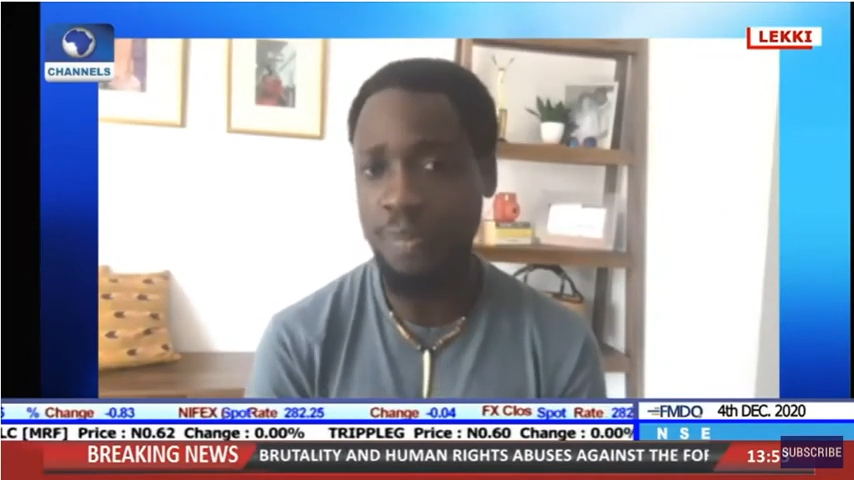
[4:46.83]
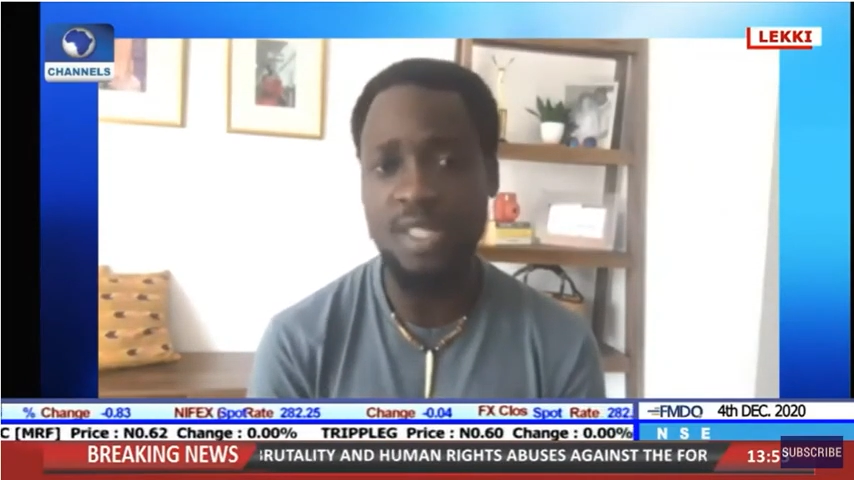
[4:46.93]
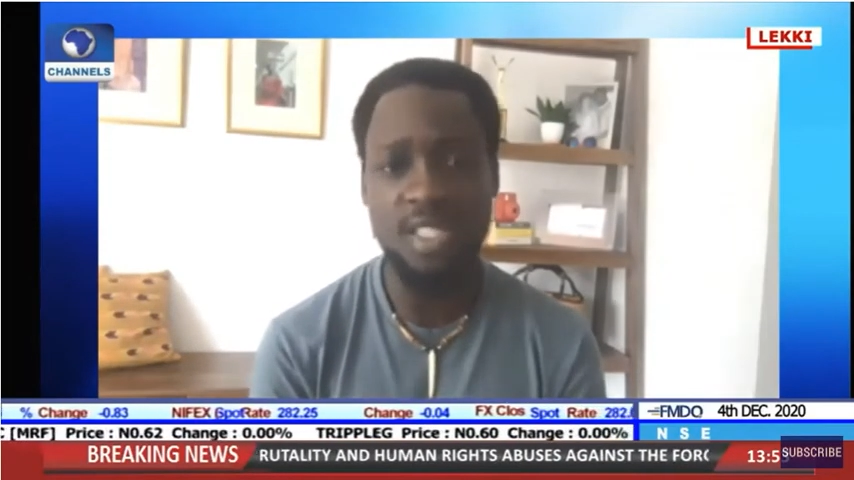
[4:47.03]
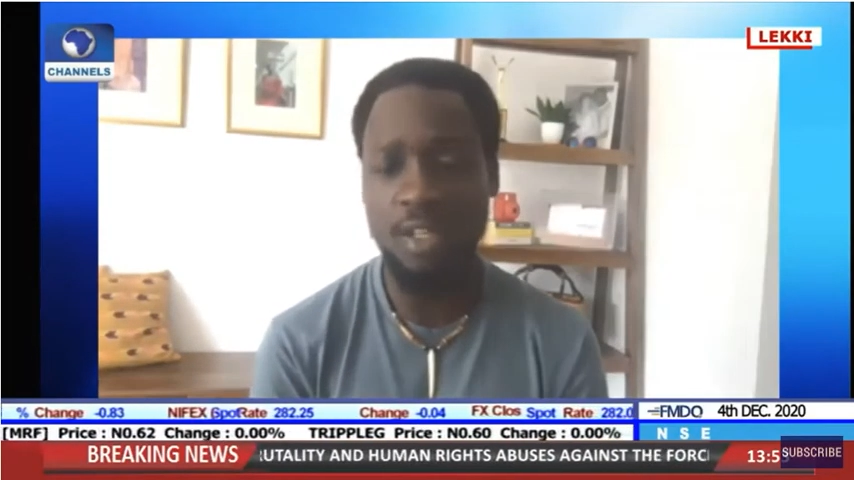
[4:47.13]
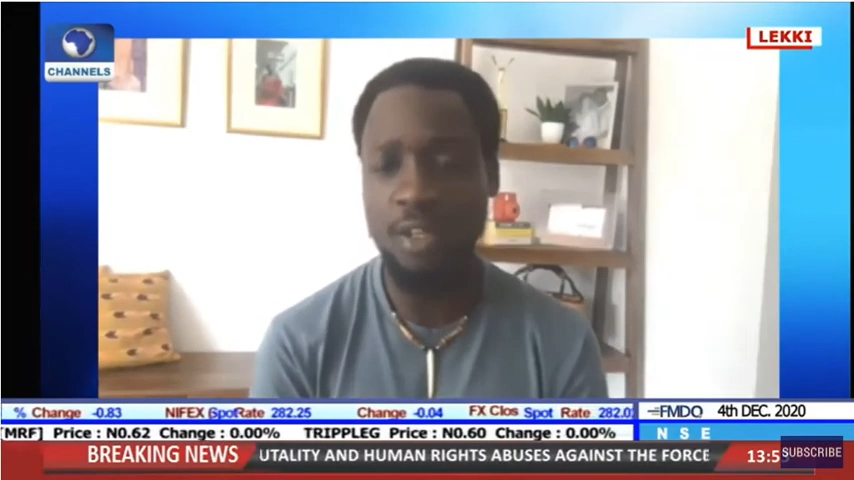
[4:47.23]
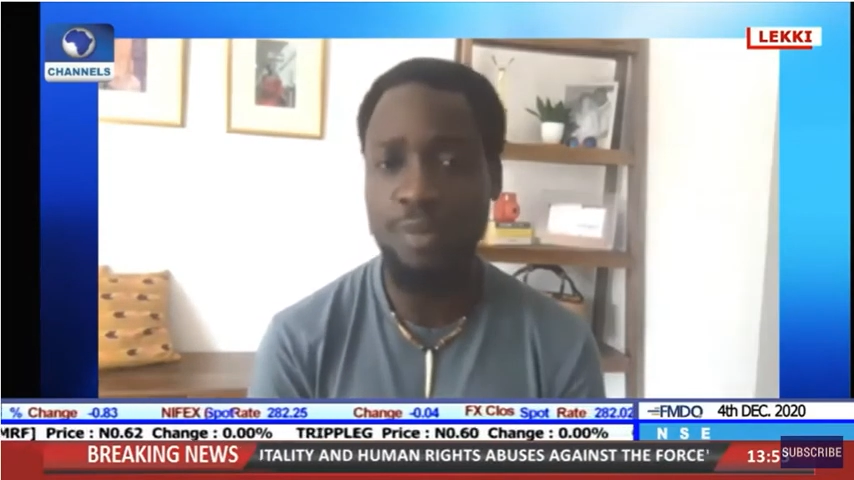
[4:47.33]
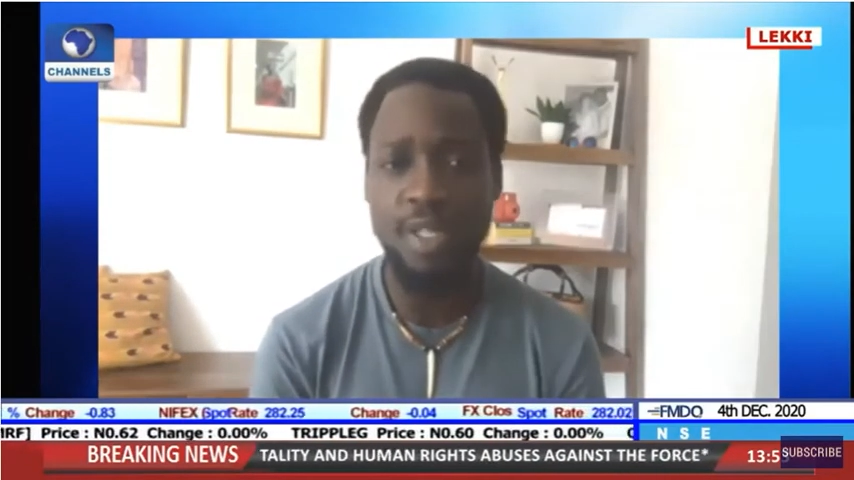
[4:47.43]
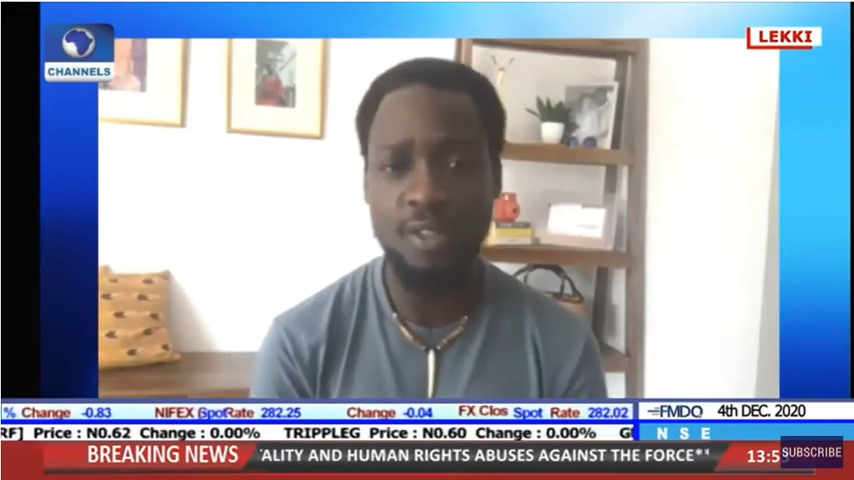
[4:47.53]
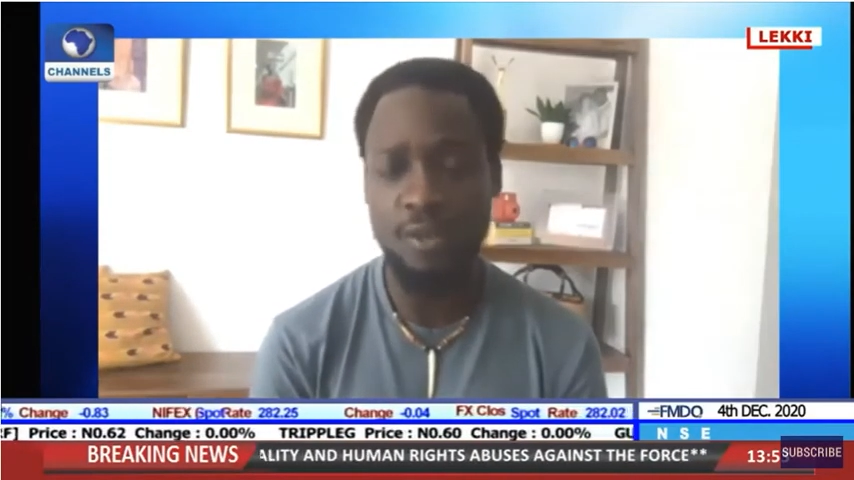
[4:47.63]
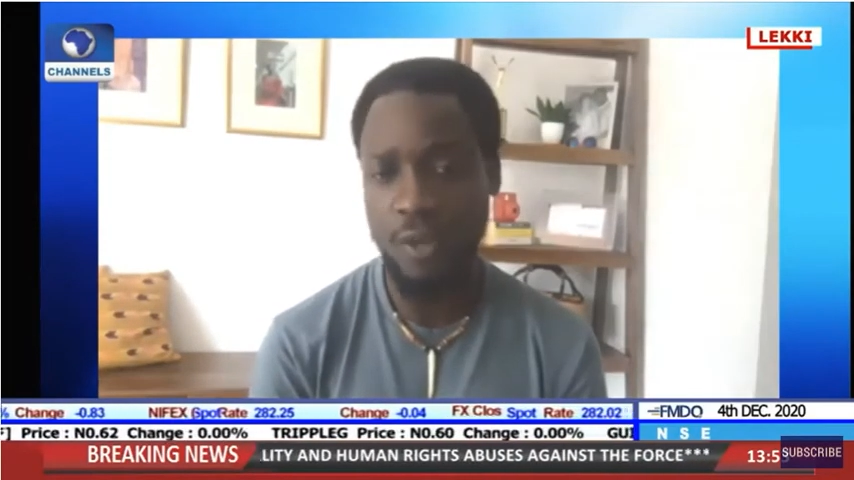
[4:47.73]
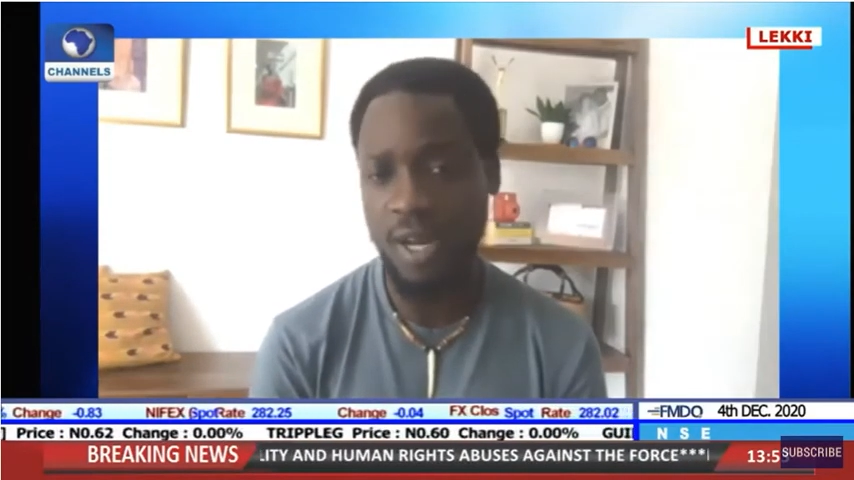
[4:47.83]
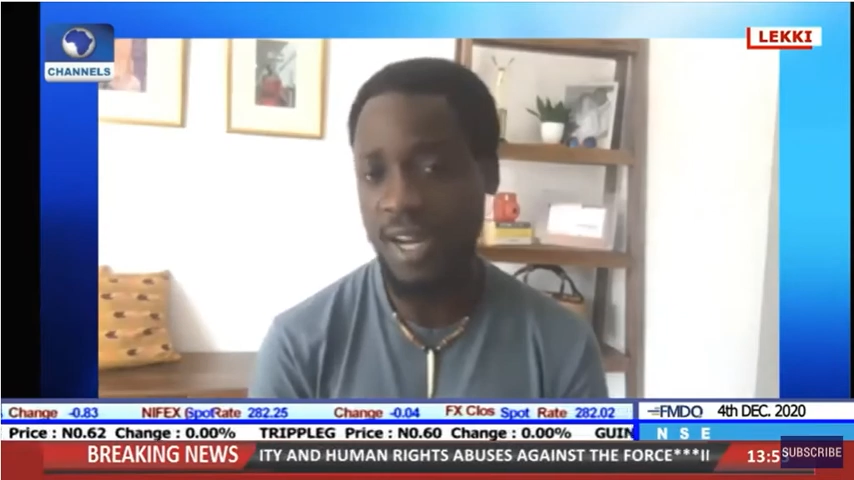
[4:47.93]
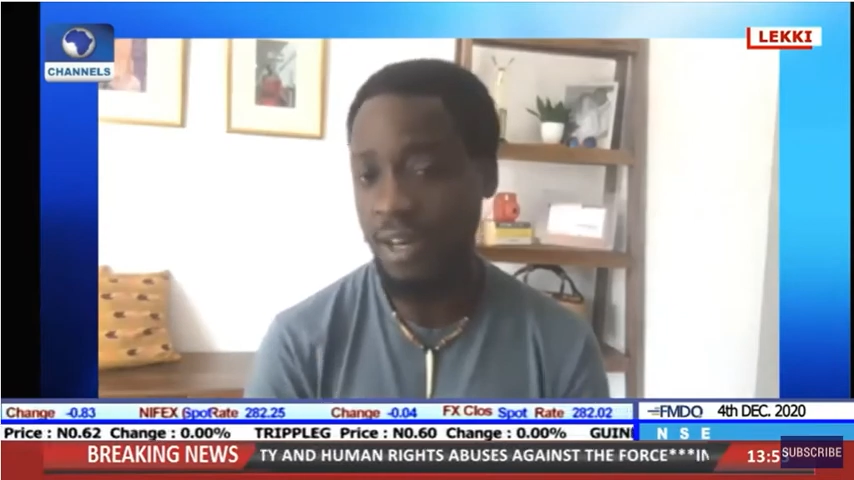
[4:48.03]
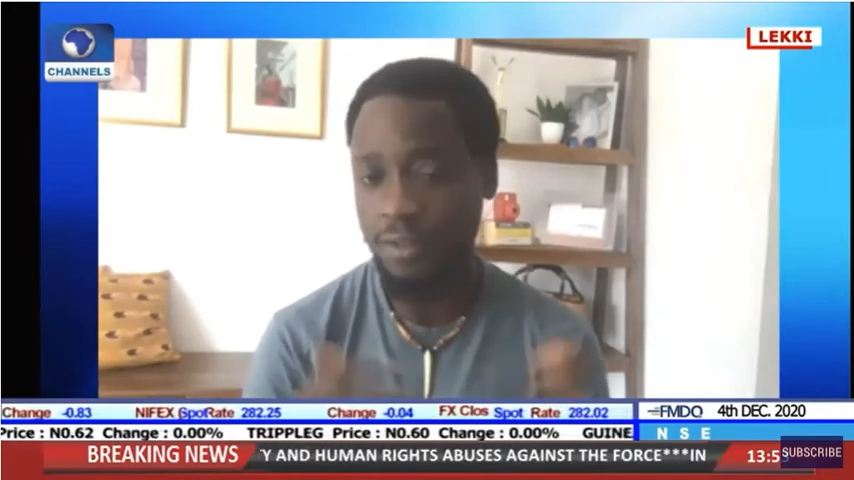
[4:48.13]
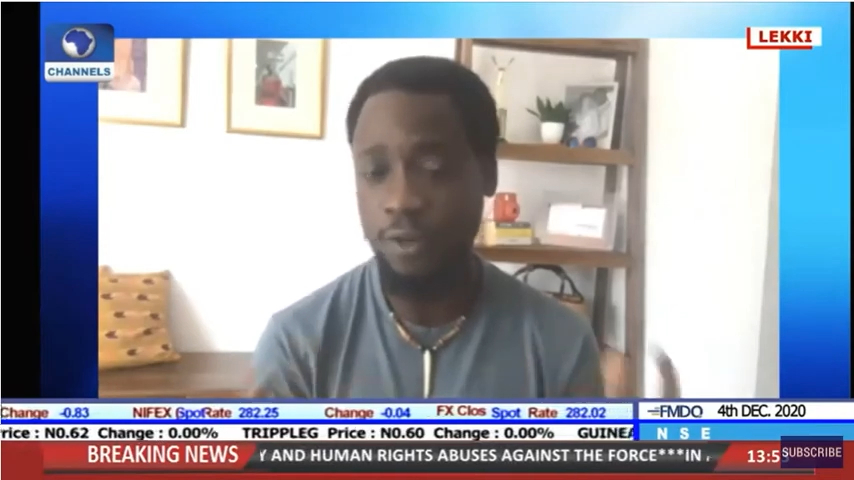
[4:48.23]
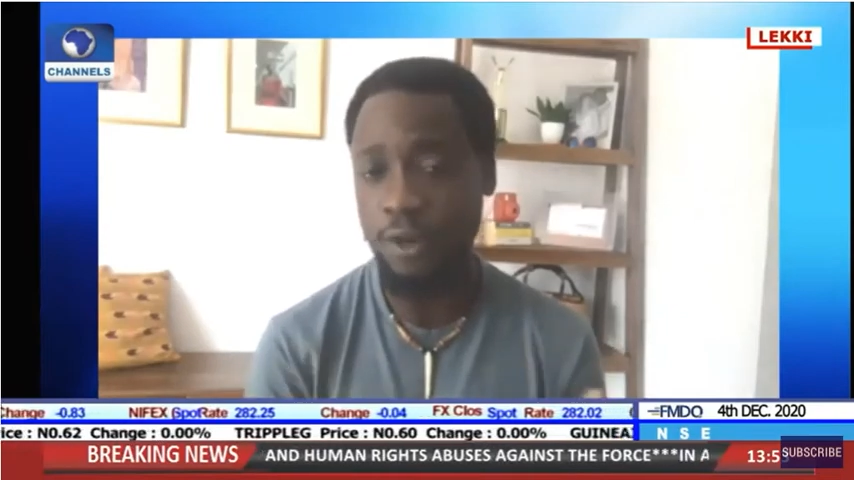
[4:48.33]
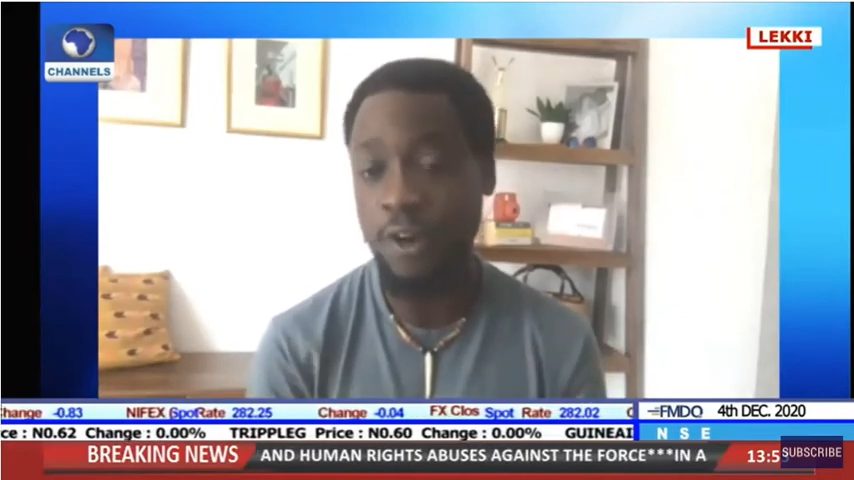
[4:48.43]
the business a little bit to account